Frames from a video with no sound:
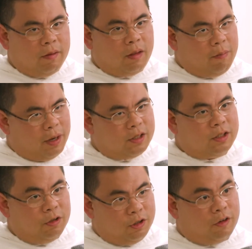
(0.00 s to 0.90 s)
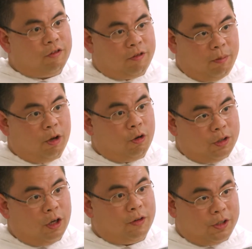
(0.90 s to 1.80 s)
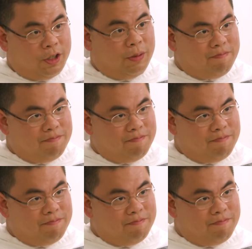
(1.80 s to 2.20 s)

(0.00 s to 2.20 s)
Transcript: they might still suffer from low self-esteem.